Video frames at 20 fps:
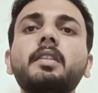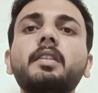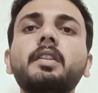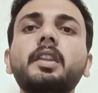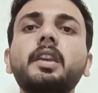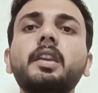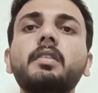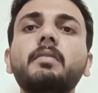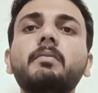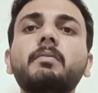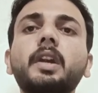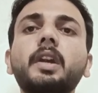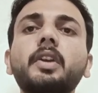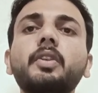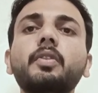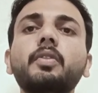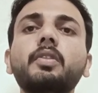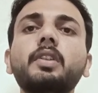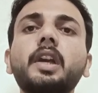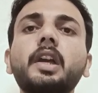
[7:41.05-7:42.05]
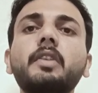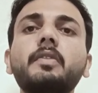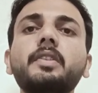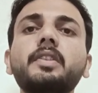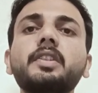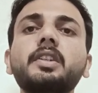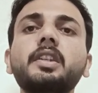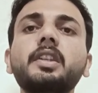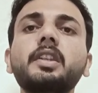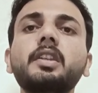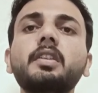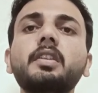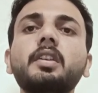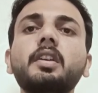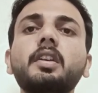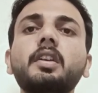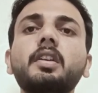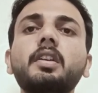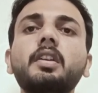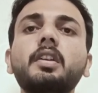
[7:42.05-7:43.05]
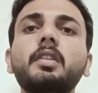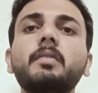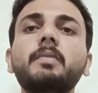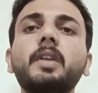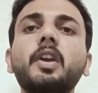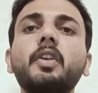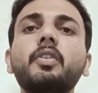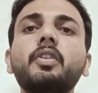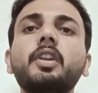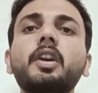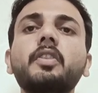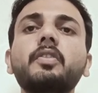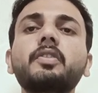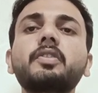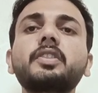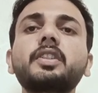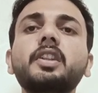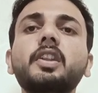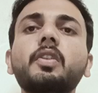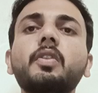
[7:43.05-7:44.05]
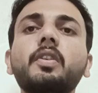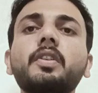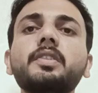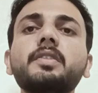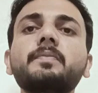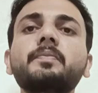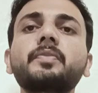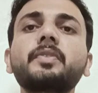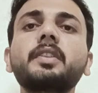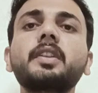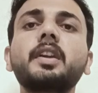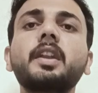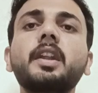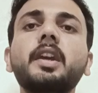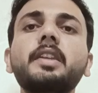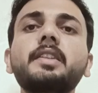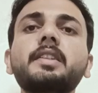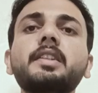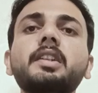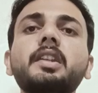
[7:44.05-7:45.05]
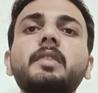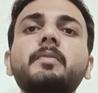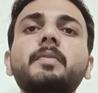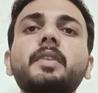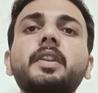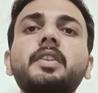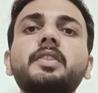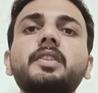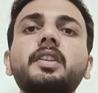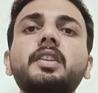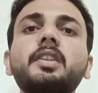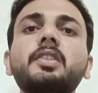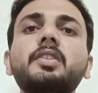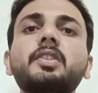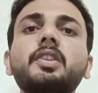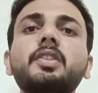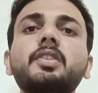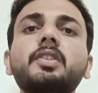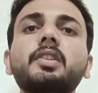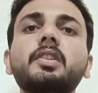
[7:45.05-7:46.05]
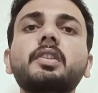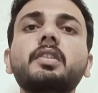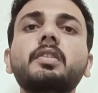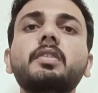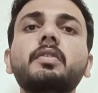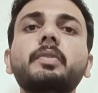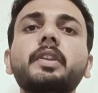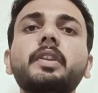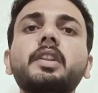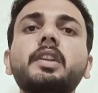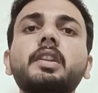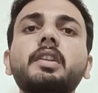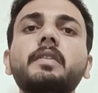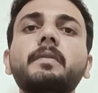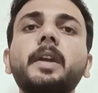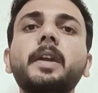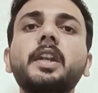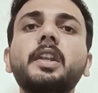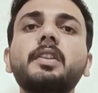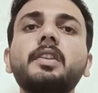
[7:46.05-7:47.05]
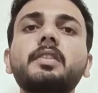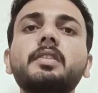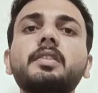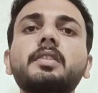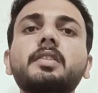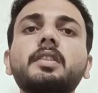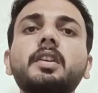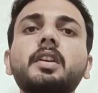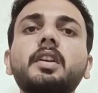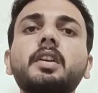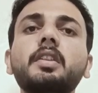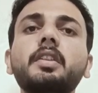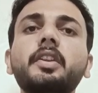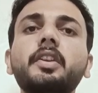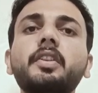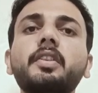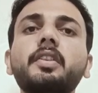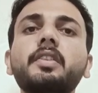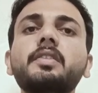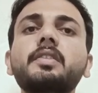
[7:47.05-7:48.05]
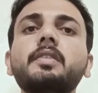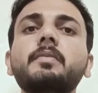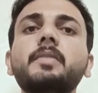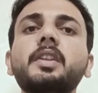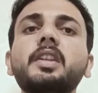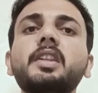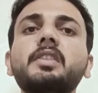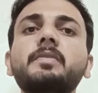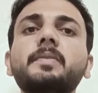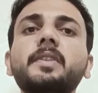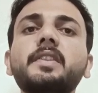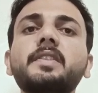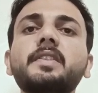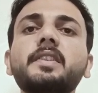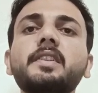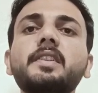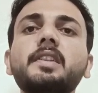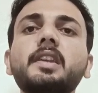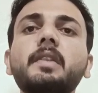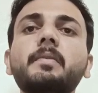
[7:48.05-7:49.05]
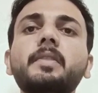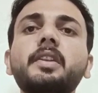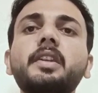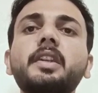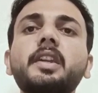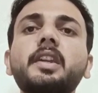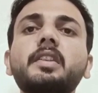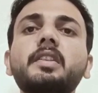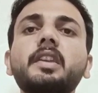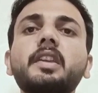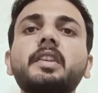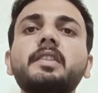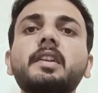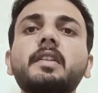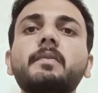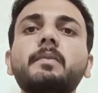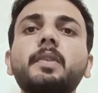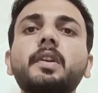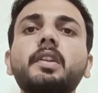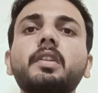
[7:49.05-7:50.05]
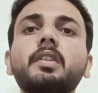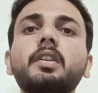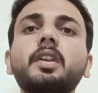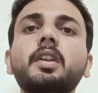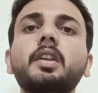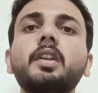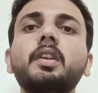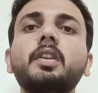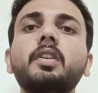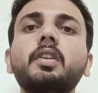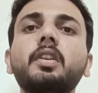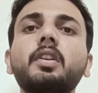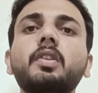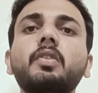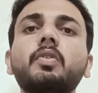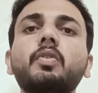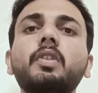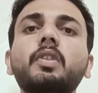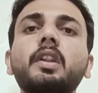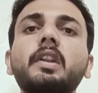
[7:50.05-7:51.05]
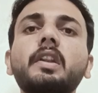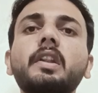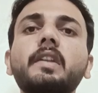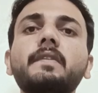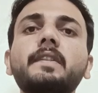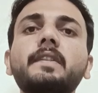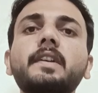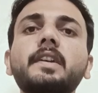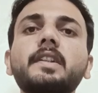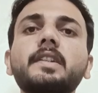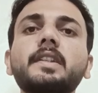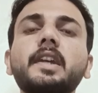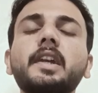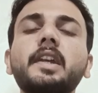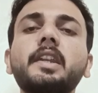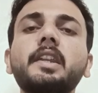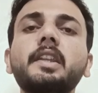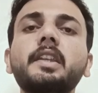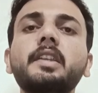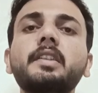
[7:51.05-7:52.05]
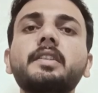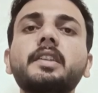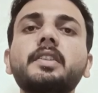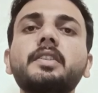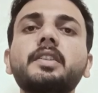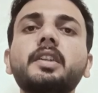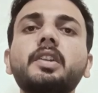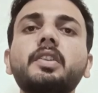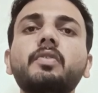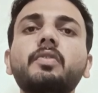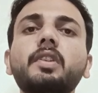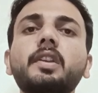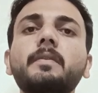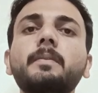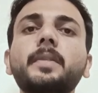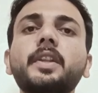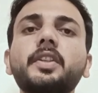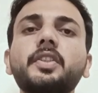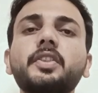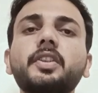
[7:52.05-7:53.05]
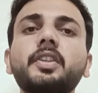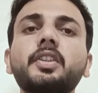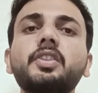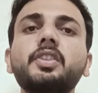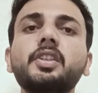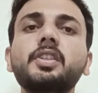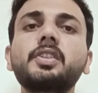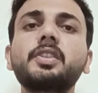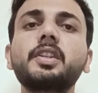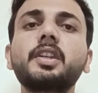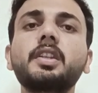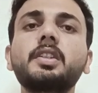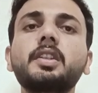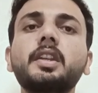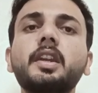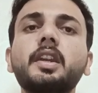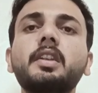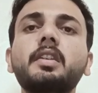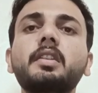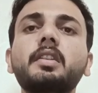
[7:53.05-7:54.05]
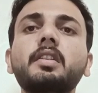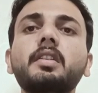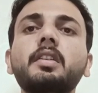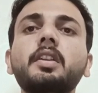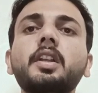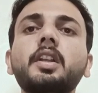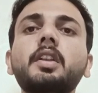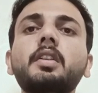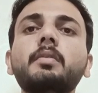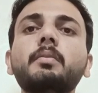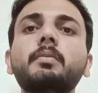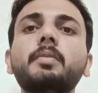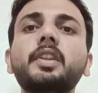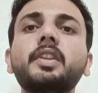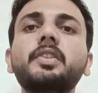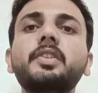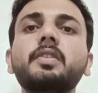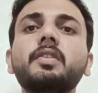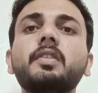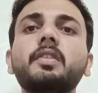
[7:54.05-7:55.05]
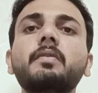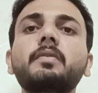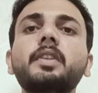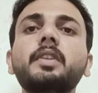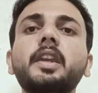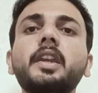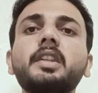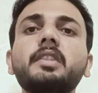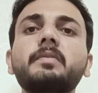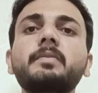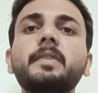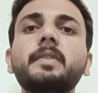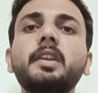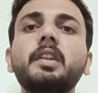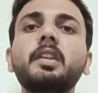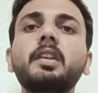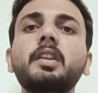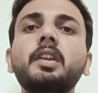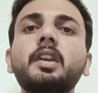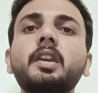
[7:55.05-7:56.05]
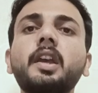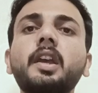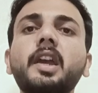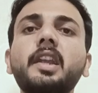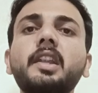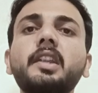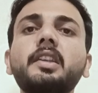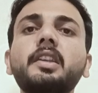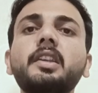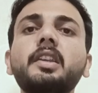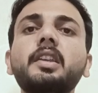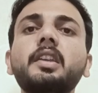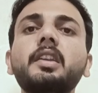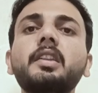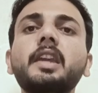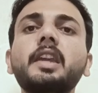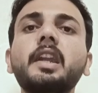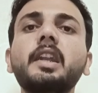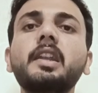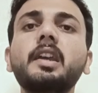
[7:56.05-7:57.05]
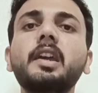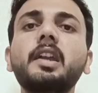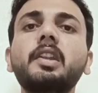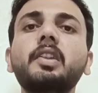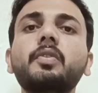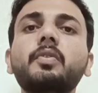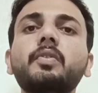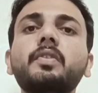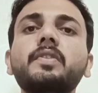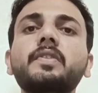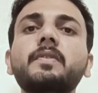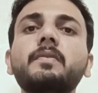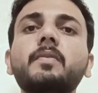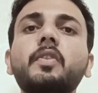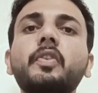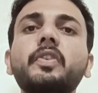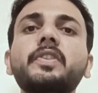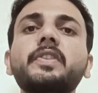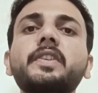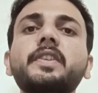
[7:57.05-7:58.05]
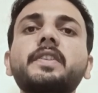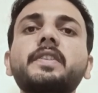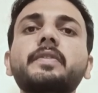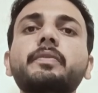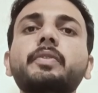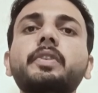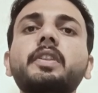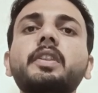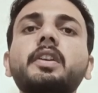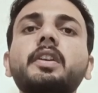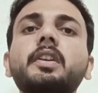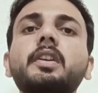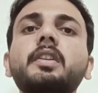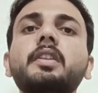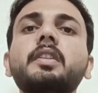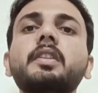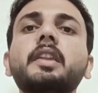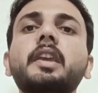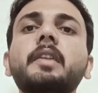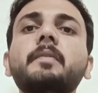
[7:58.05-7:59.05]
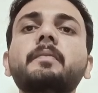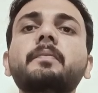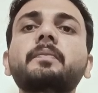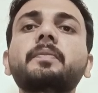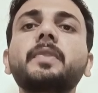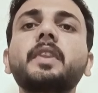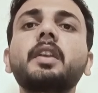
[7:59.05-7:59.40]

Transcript: Then biodiversity loss. The rising temperature is changing weather the patterns, threatens the many species habitats. Example, coral reefs highly sensitive temperature changes and the bleaching of the expel algae that allule symbiosis with them.